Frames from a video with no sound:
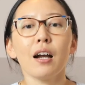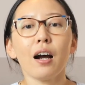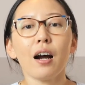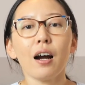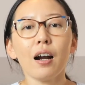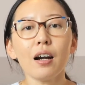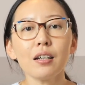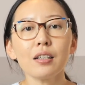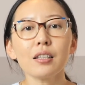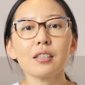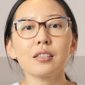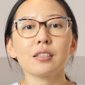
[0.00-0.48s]

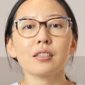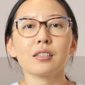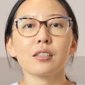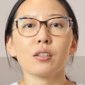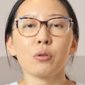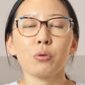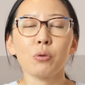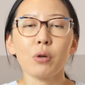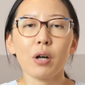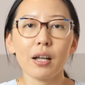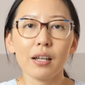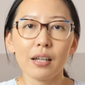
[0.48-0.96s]
Artists
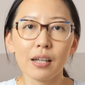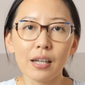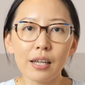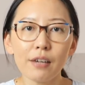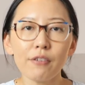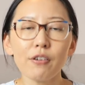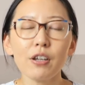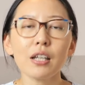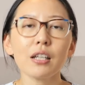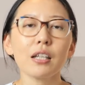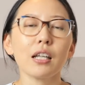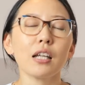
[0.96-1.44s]
who are
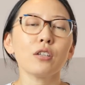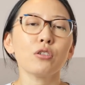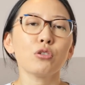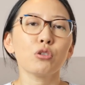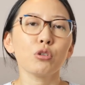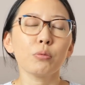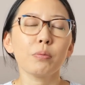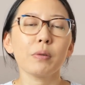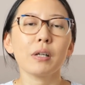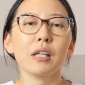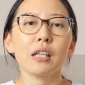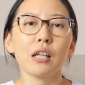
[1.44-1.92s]
living in
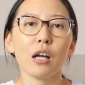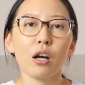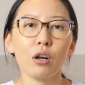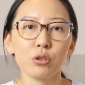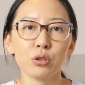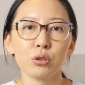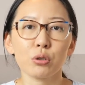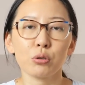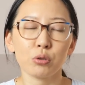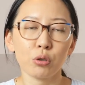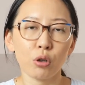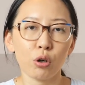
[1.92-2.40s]
Dublin
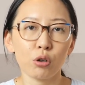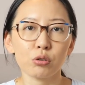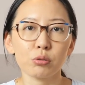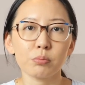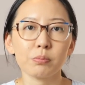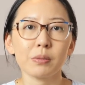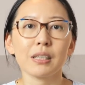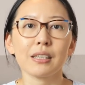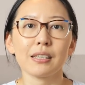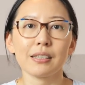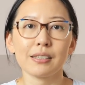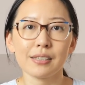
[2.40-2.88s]
also told
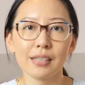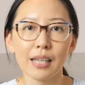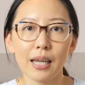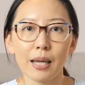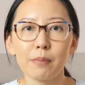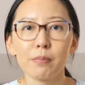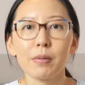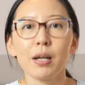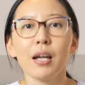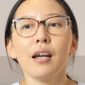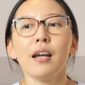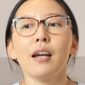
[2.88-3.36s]
me the
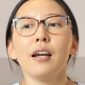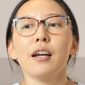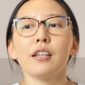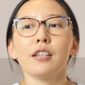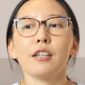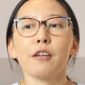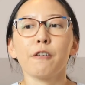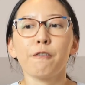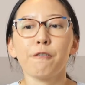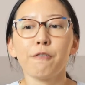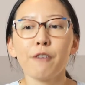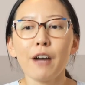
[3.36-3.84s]
same.
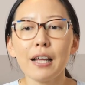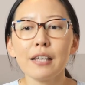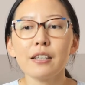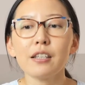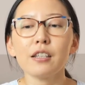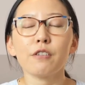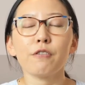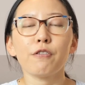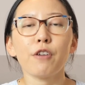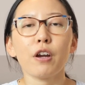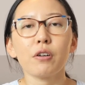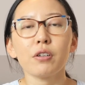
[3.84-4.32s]
They find
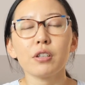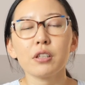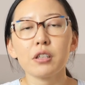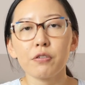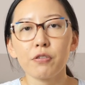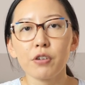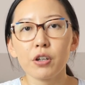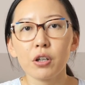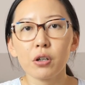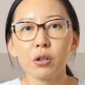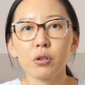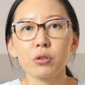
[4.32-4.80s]
it very
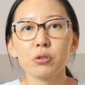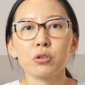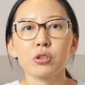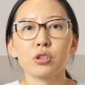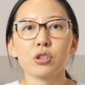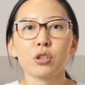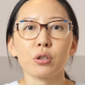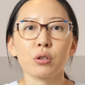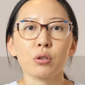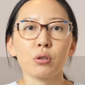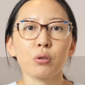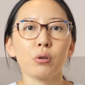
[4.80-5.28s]
difficult to
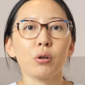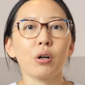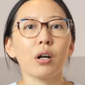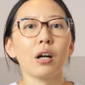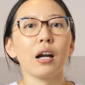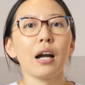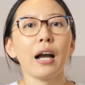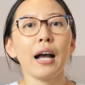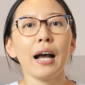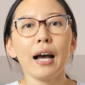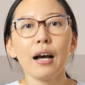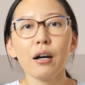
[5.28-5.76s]

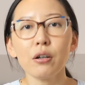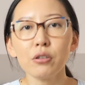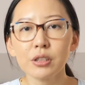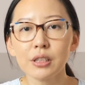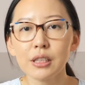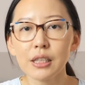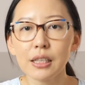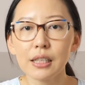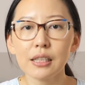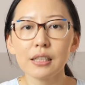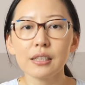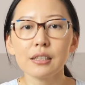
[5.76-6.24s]
secure
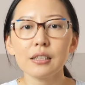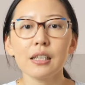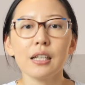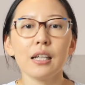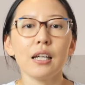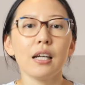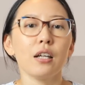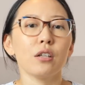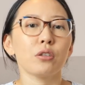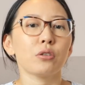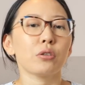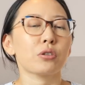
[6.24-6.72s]
housing,
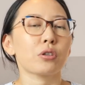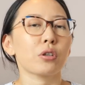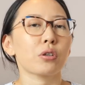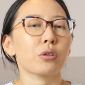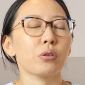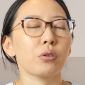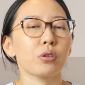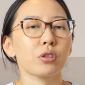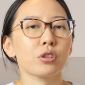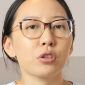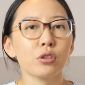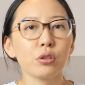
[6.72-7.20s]
to
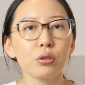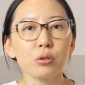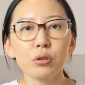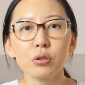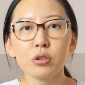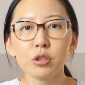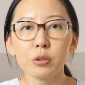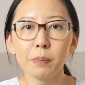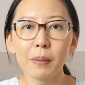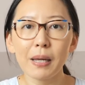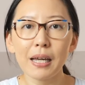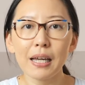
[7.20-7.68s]
secure
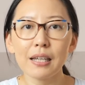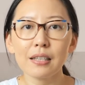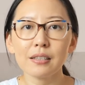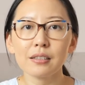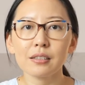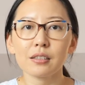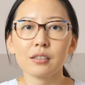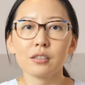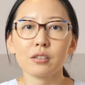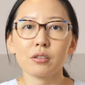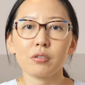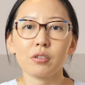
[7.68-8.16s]
studio
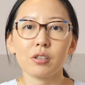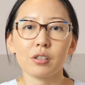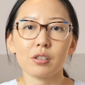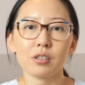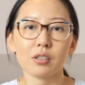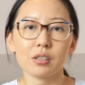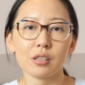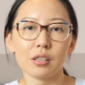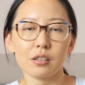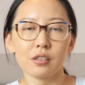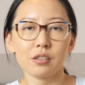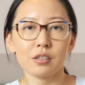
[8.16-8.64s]
space. So
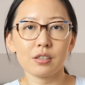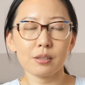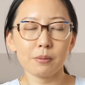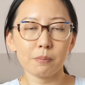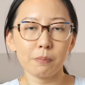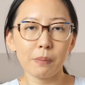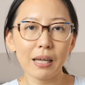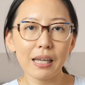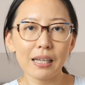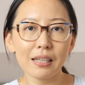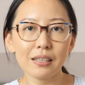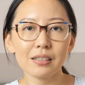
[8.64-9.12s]
there's a
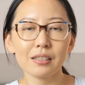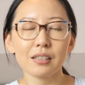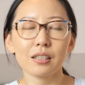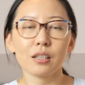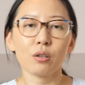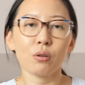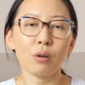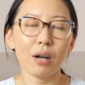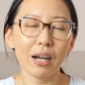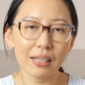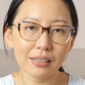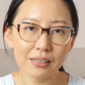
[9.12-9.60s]
space
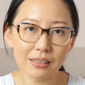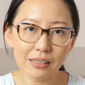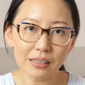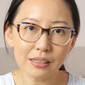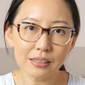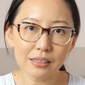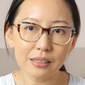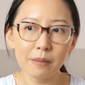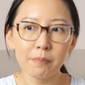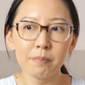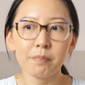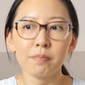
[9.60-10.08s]

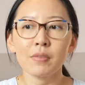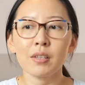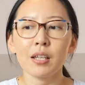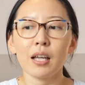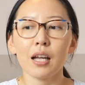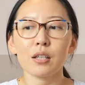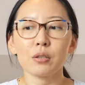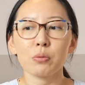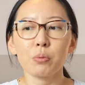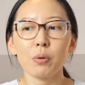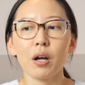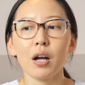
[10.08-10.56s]
crisis
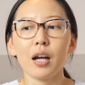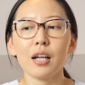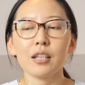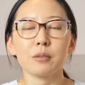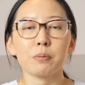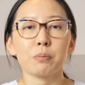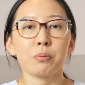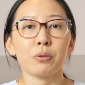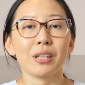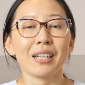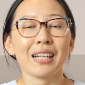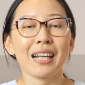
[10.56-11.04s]
as well
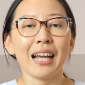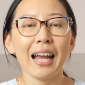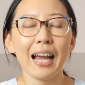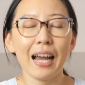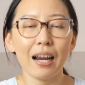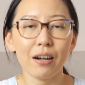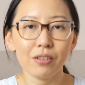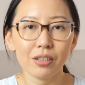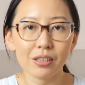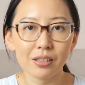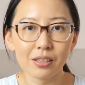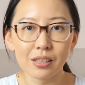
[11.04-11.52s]
as
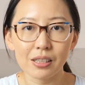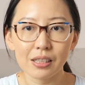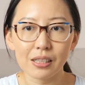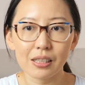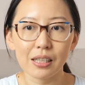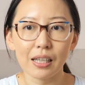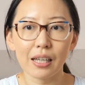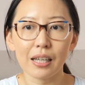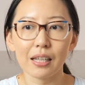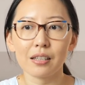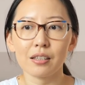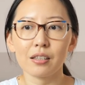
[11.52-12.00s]
precarity.
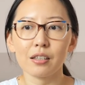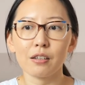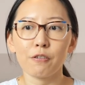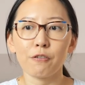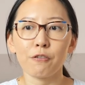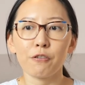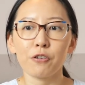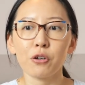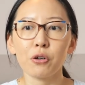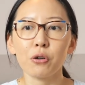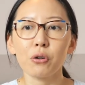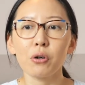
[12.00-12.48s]
Like they
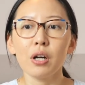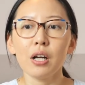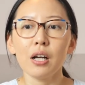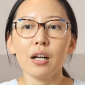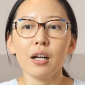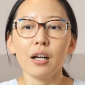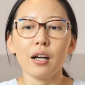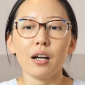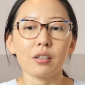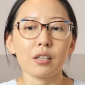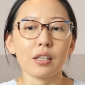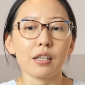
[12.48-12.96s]
feel
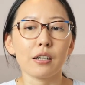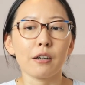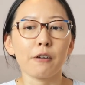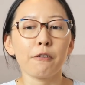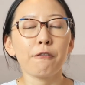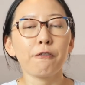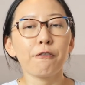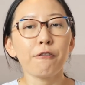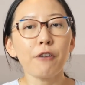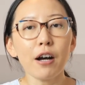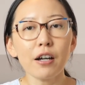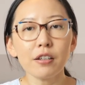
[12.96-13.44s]
the
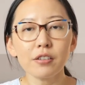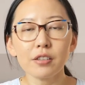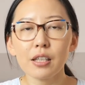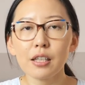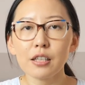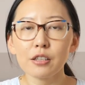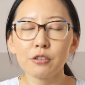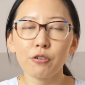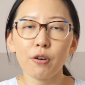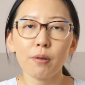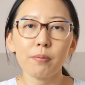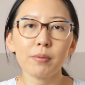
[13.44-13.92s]

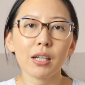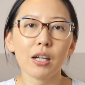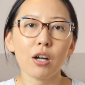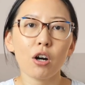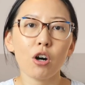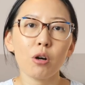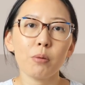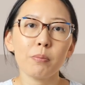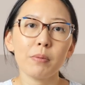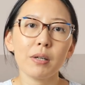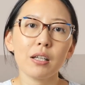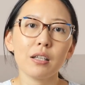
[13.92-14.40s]
fundings from the
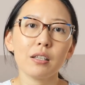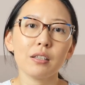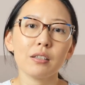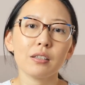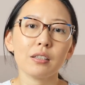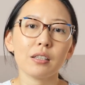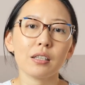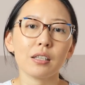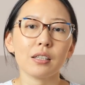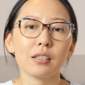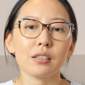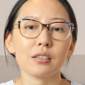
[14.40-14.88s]

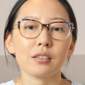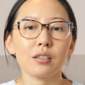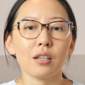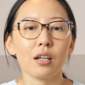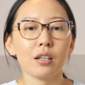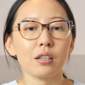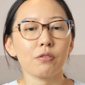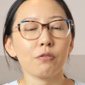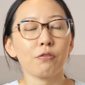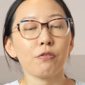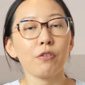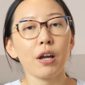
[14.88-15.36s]
government is
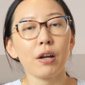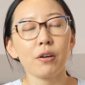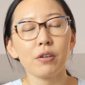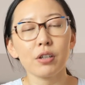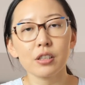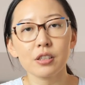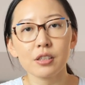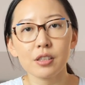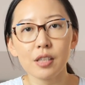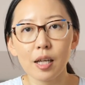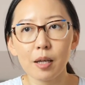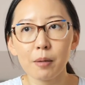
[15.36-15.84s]
not
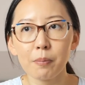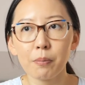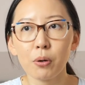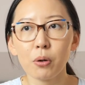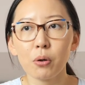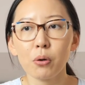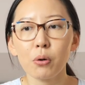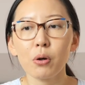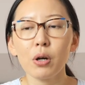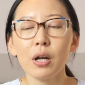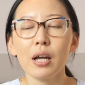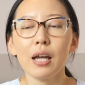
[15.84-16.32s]
very
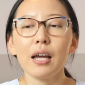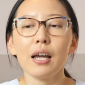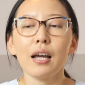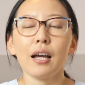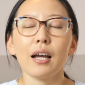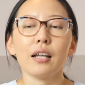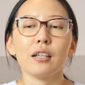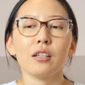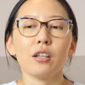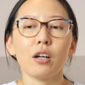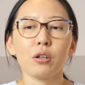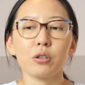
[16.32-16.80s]
stable,
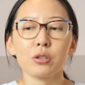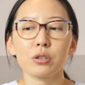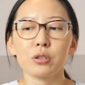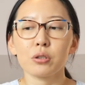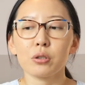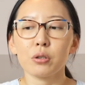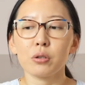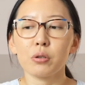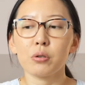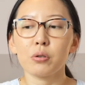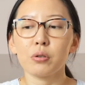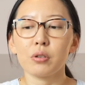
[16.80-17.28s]
and
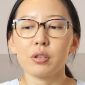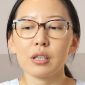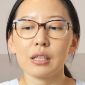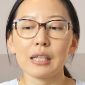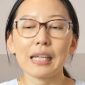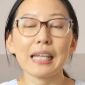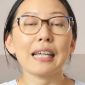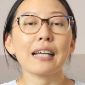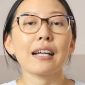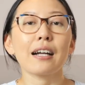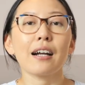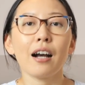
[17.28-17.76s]
also the
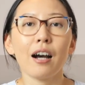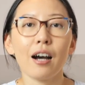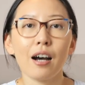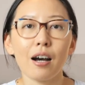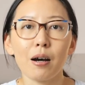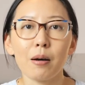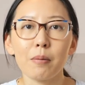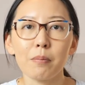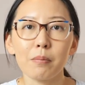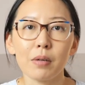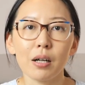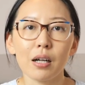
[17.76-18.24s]

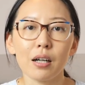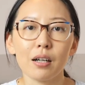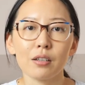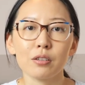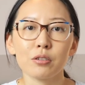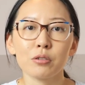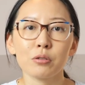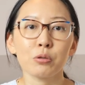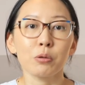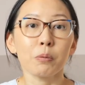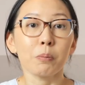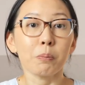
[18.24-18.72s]
income
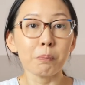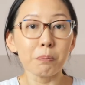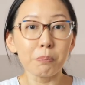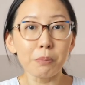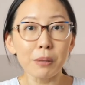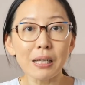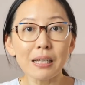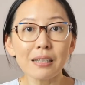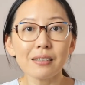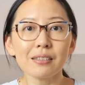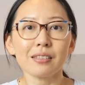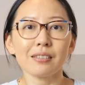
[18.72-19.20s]
to
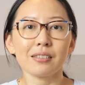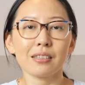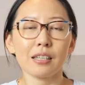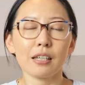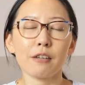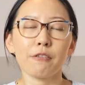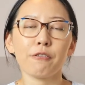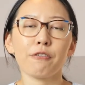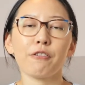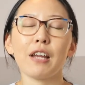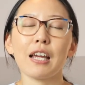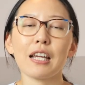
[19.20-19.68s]
beat the
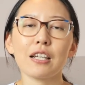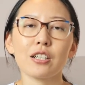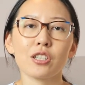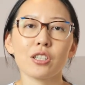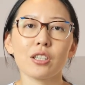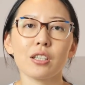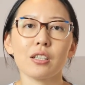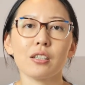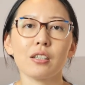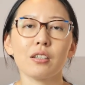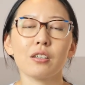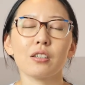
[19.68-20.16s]

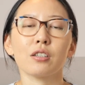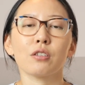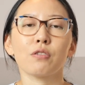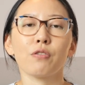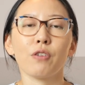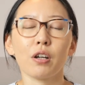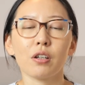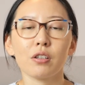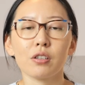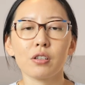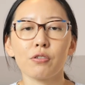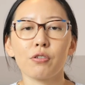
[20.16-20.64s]
inflation is
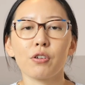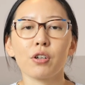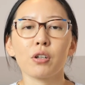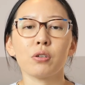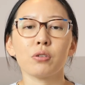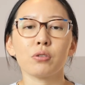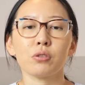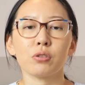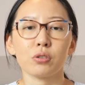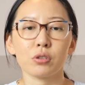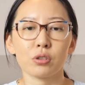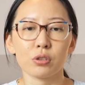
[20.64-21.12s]
very
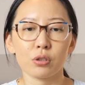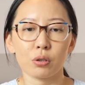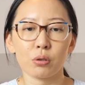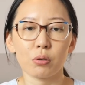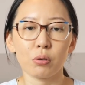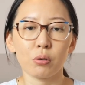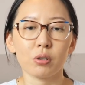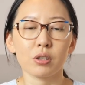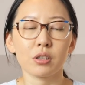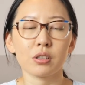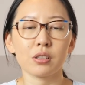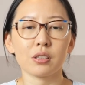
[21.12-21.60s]
difficult to
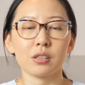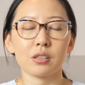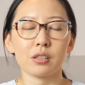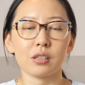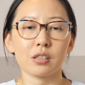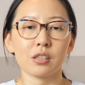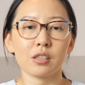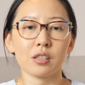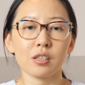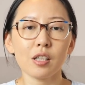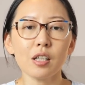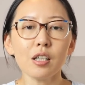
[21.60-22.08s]
secure
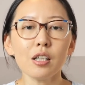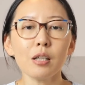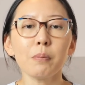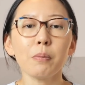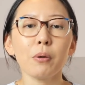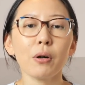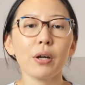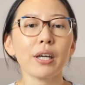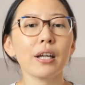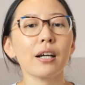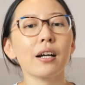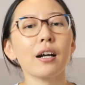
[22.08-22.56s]

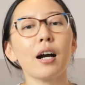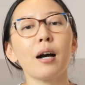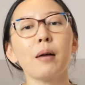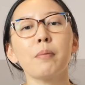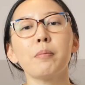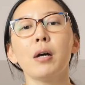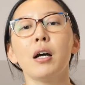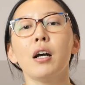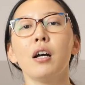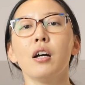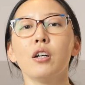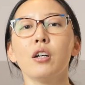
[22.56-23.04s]
sustainable income